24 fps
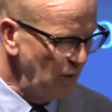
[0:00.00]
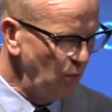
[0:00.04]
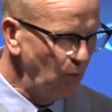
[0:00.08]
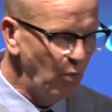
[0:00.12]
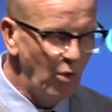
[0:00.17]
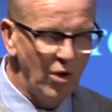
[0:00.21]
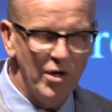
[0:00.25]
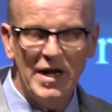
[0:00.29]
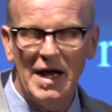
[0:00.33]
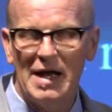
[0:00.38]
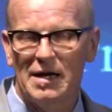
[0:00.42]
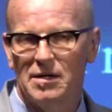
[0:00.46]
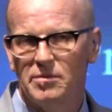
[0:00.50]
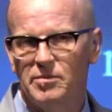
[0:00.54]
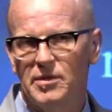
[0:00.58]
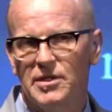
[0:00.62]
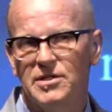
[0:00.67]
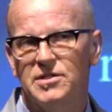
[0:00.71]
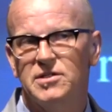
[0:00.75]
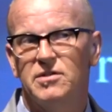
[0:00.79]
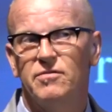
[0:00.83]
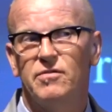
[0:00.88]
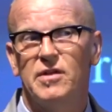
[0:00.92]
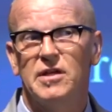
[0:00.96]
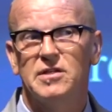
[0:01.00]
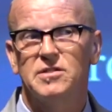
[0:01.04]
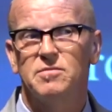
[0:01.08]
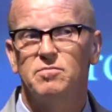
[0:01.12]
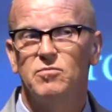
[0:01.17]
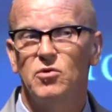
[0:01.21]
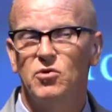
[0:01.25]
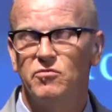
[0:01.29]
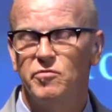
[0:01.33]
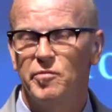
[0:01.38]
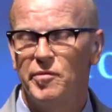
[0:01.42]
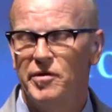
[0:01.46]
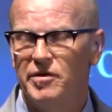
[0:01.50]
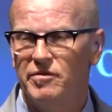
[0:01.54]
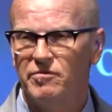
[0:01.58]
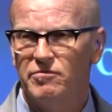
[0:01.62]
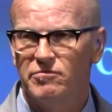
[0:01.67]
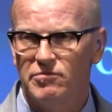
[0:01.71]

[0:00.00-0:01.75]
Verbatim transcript: one element of this movement,